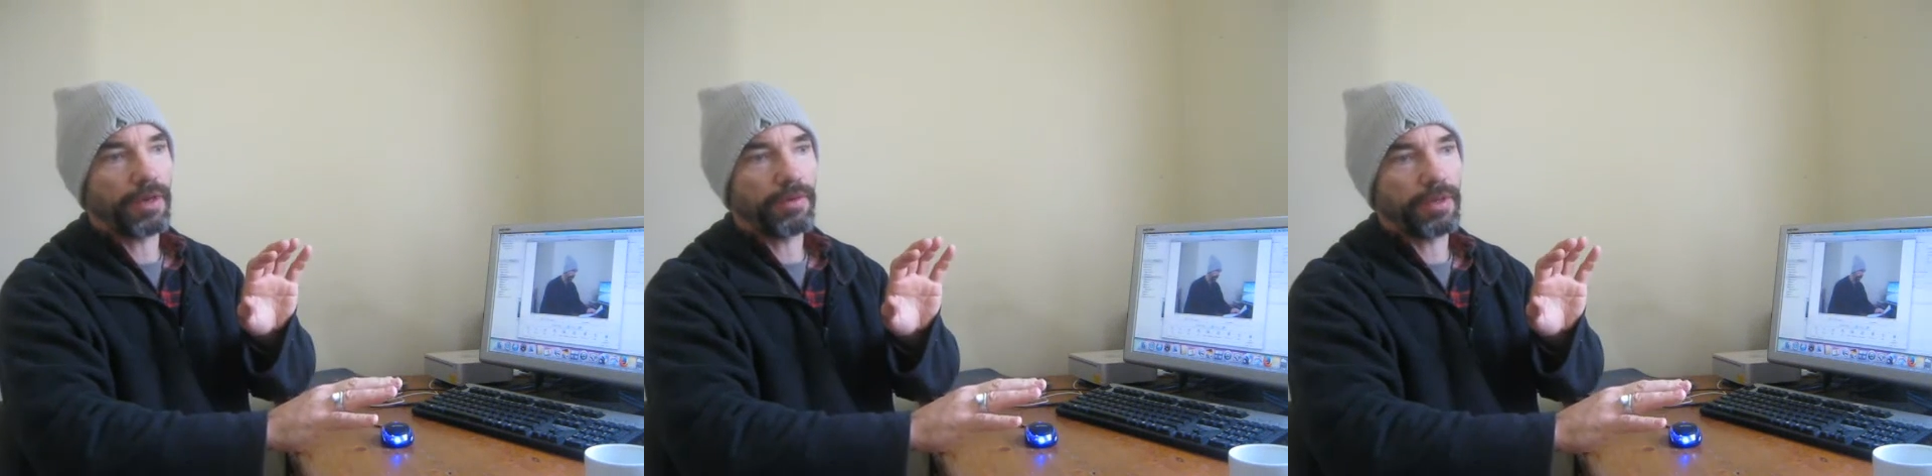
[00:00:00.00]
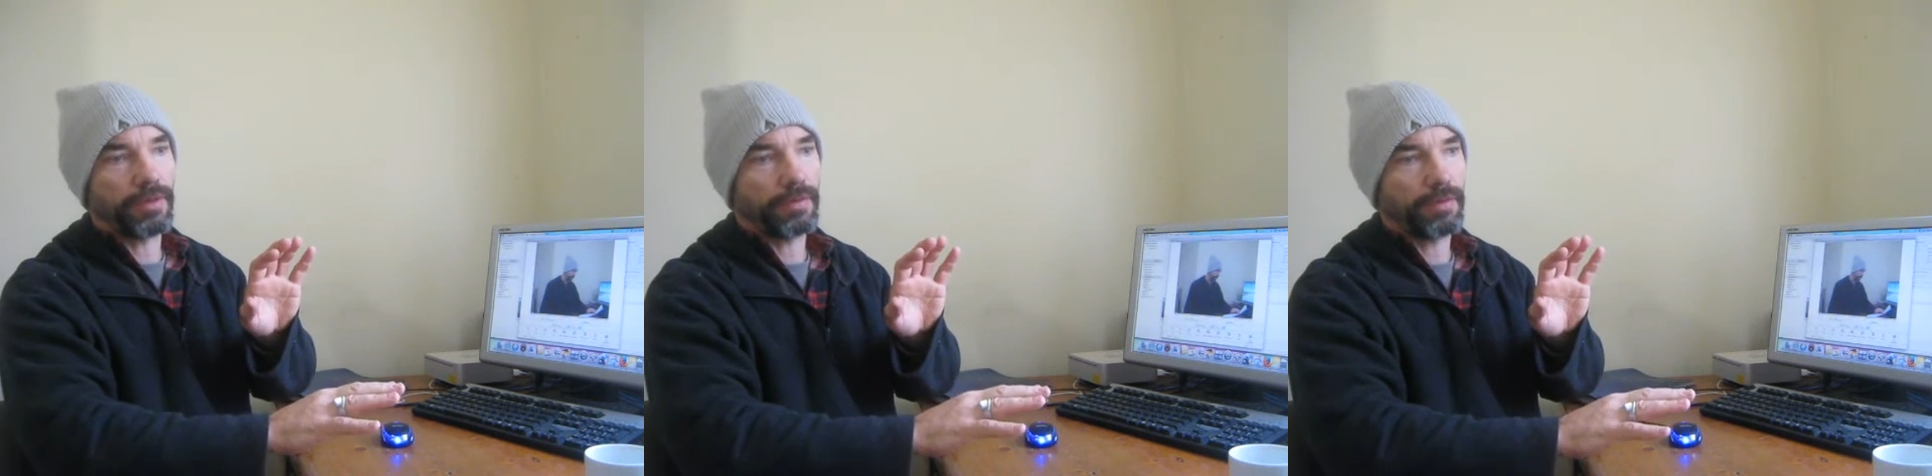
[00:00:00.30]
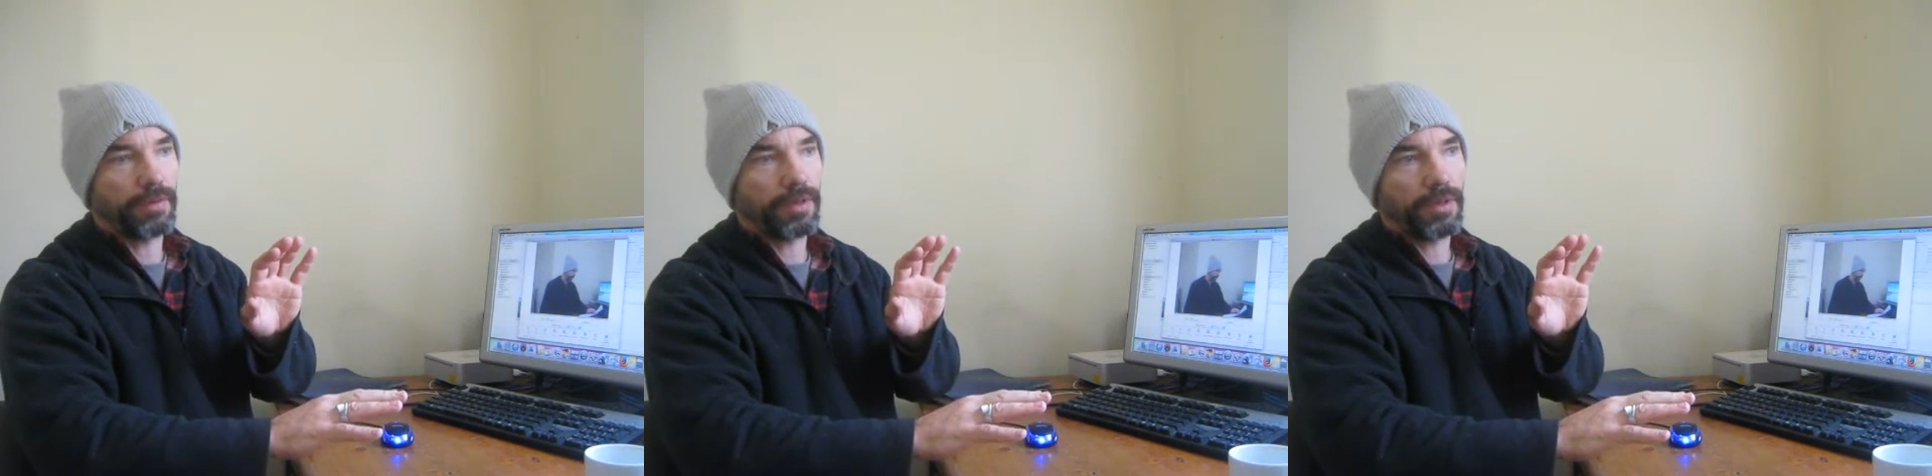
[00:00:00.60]

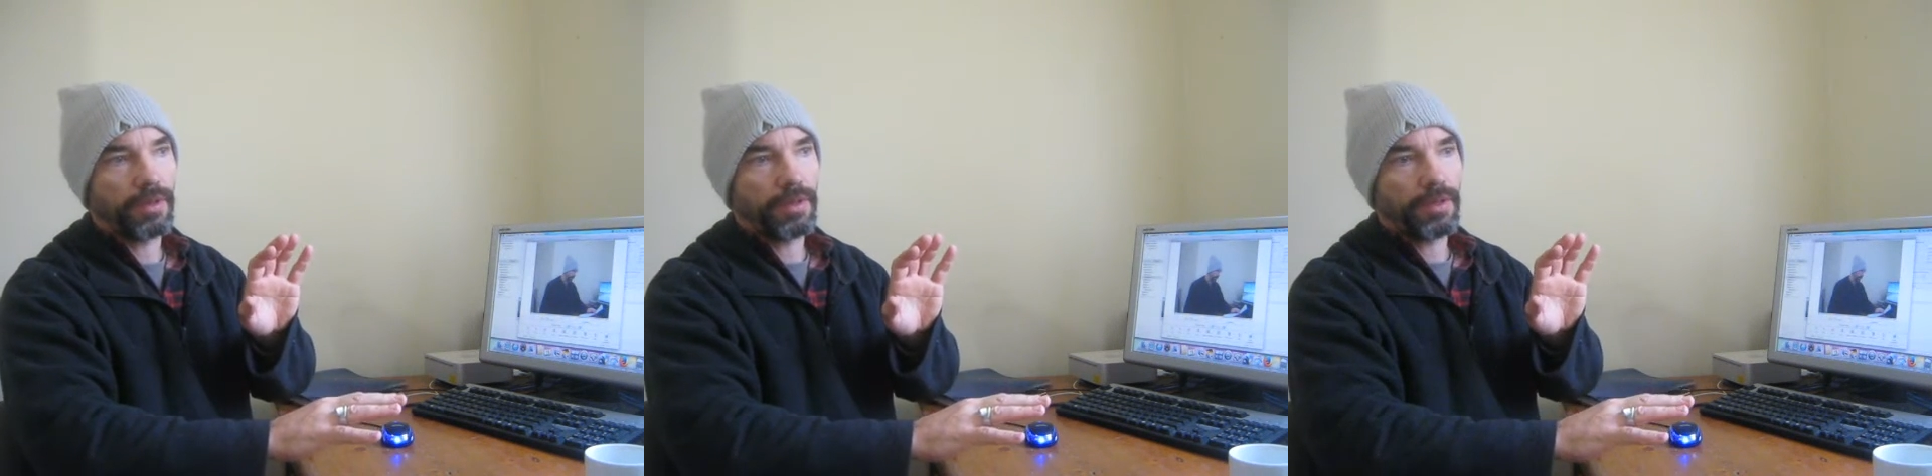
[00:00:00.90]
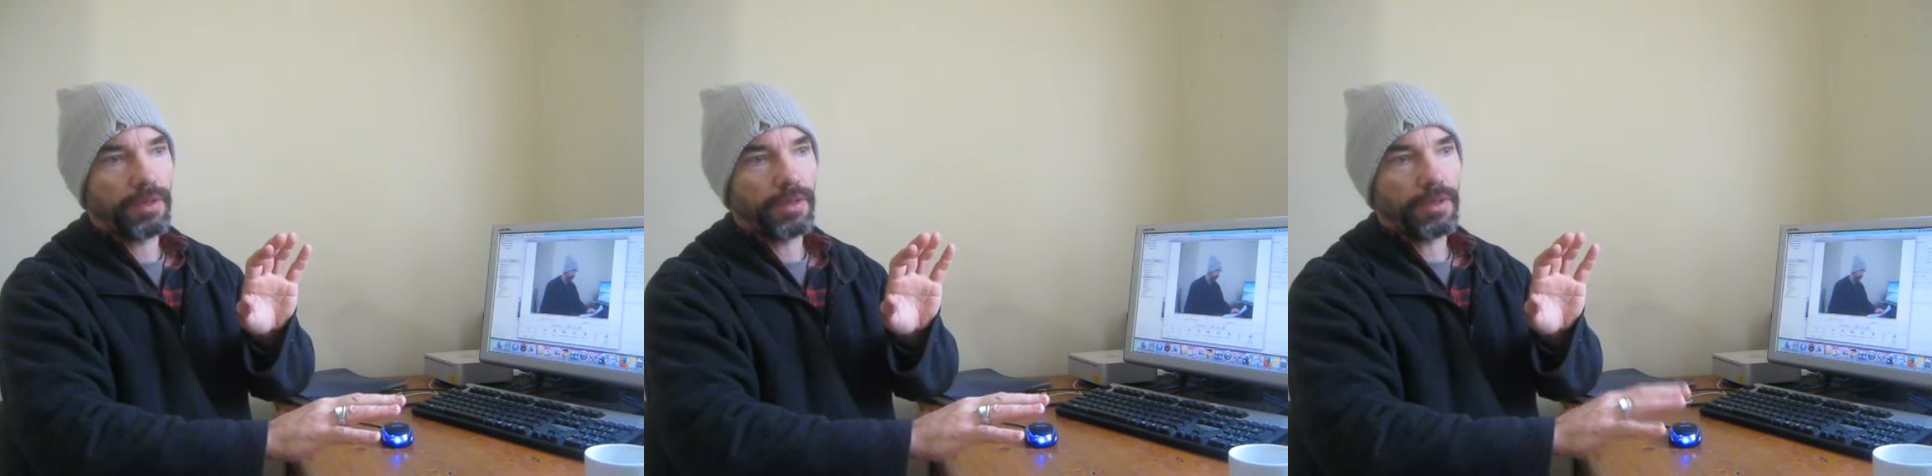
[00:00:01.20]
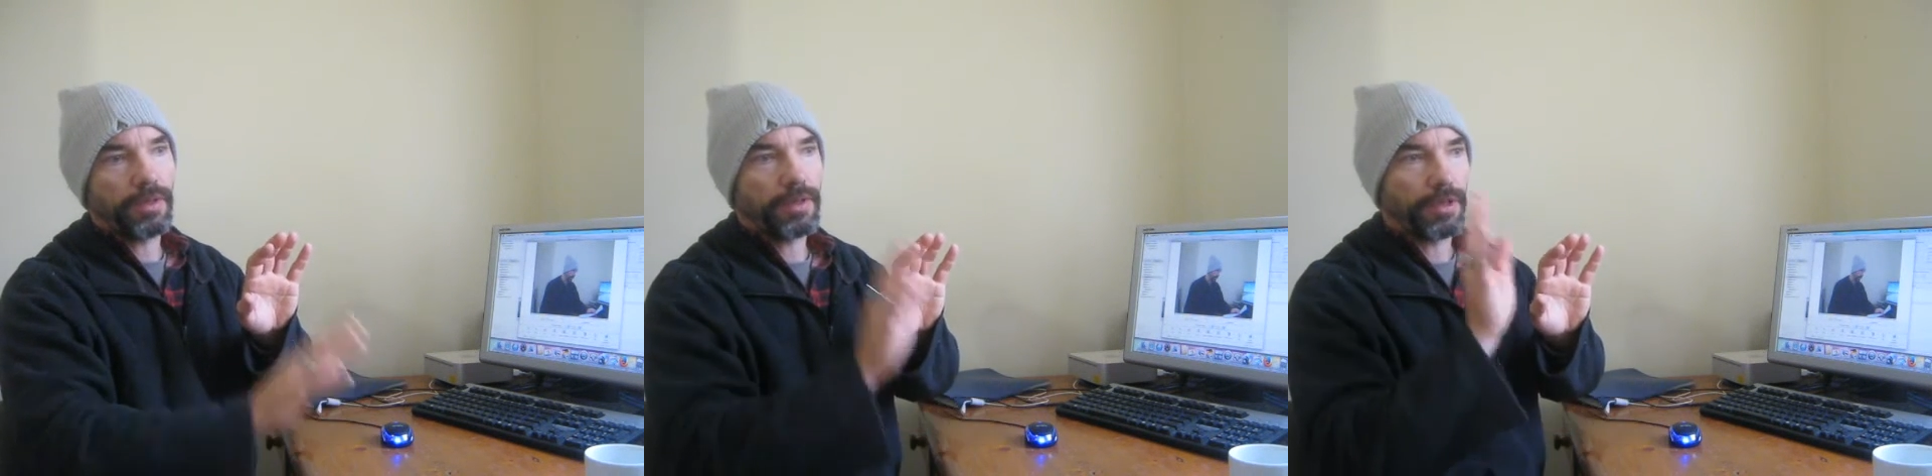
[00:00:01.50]

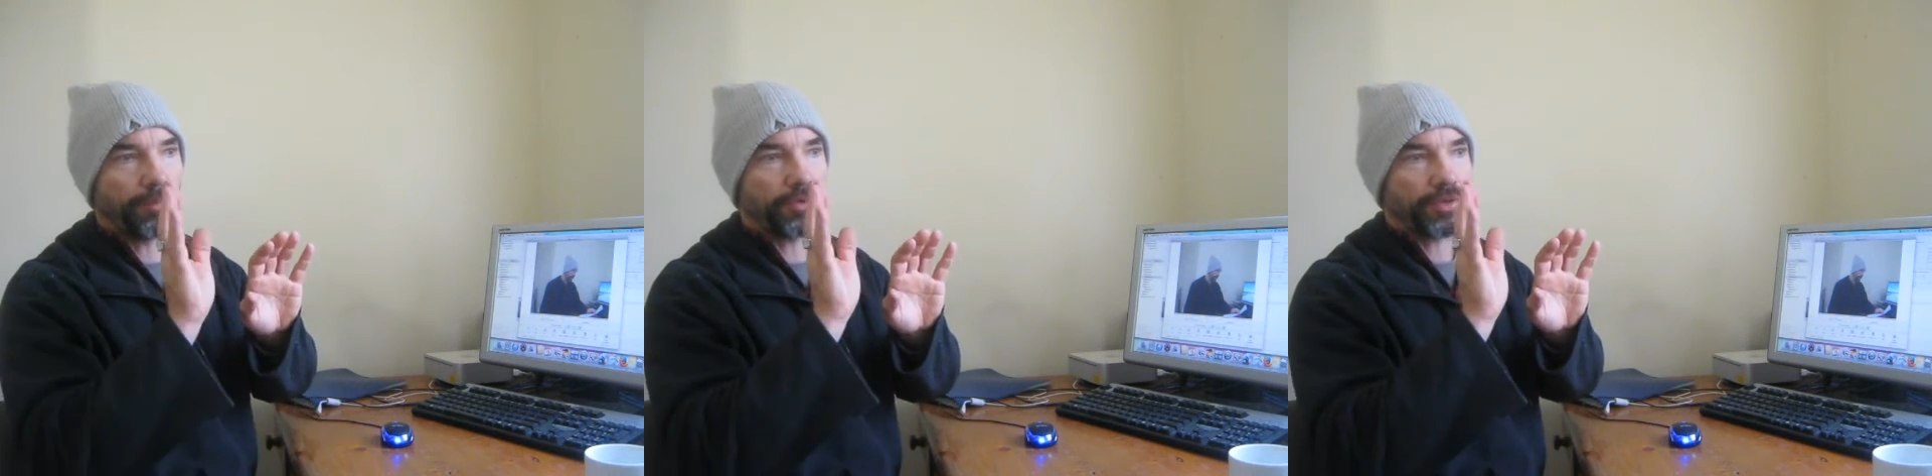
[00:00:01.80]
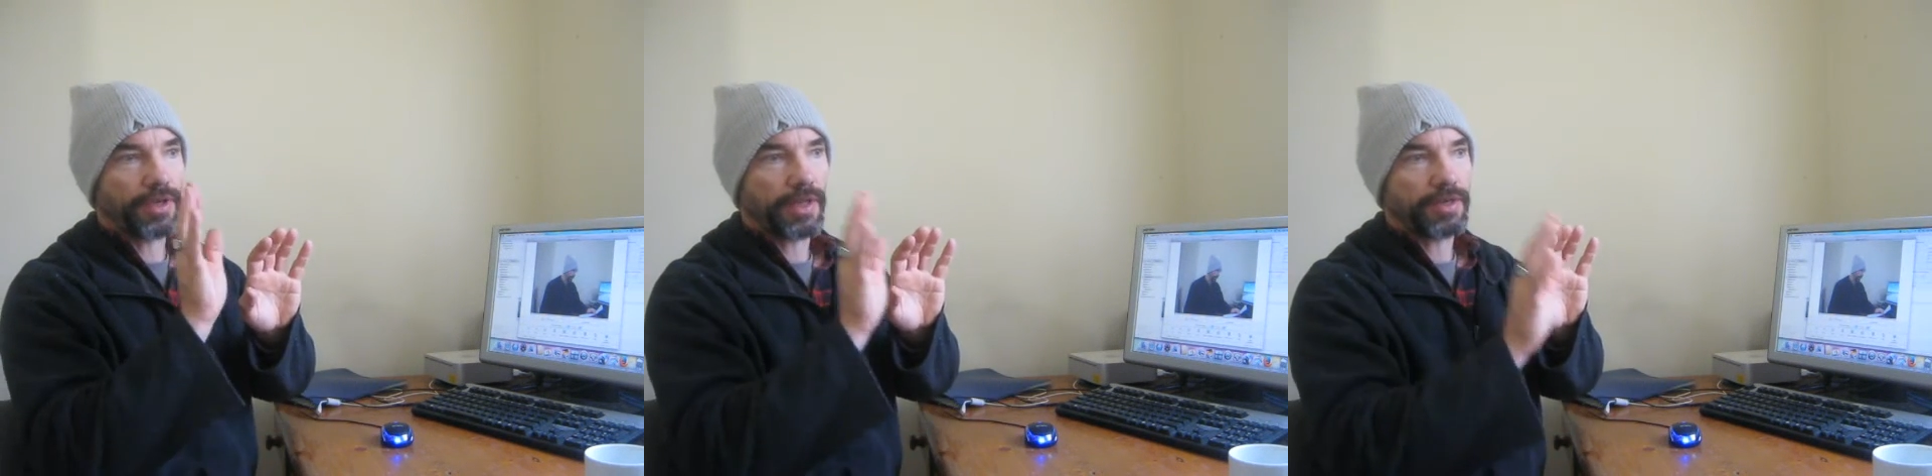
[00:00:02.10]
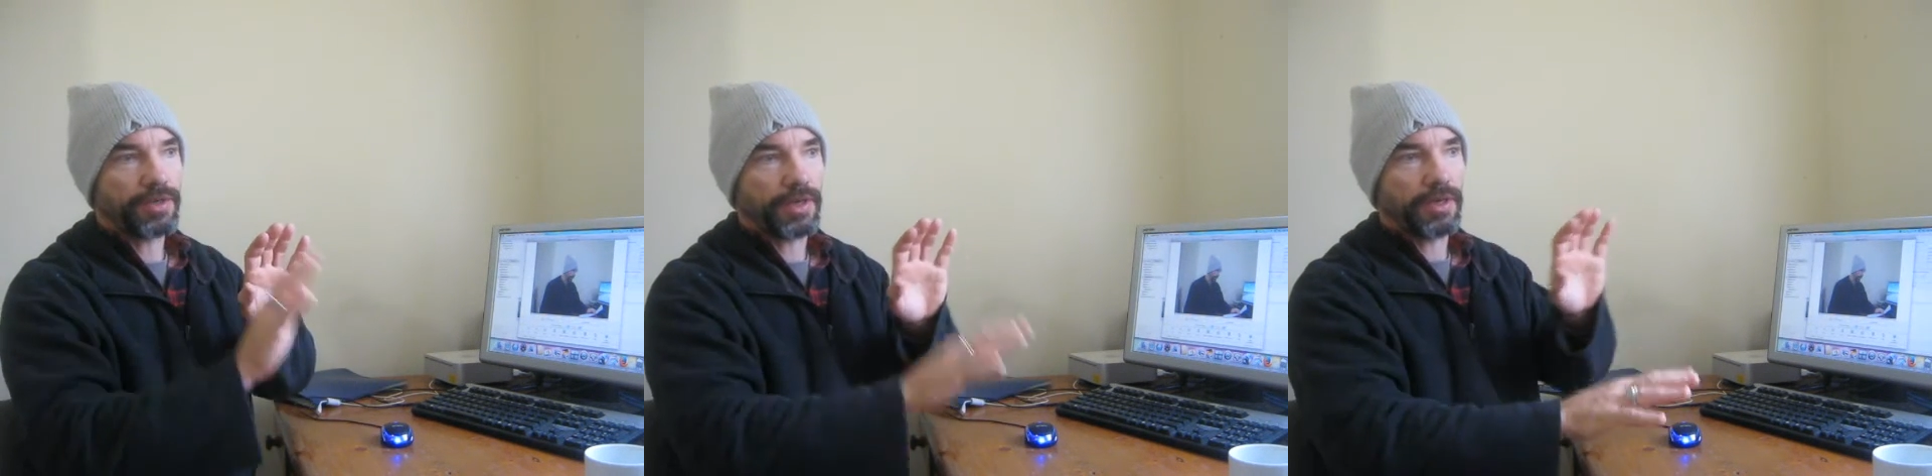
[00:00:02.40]
you push the
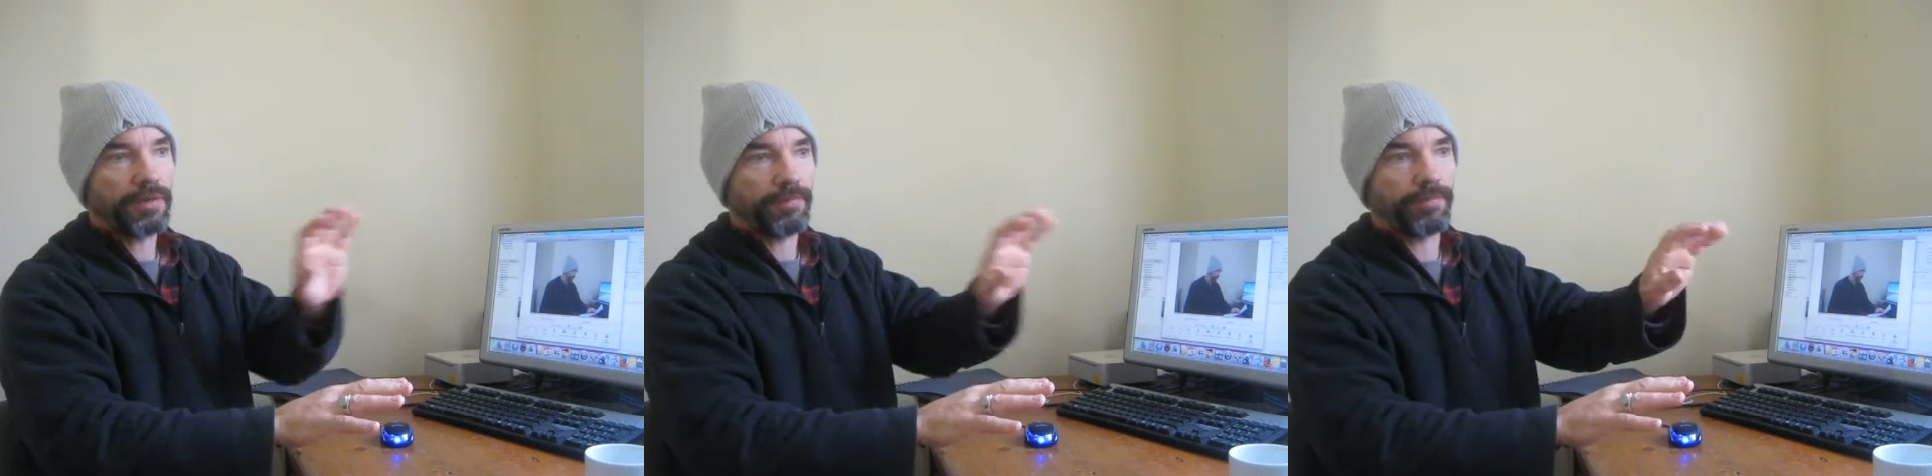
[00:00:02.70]
clutch in,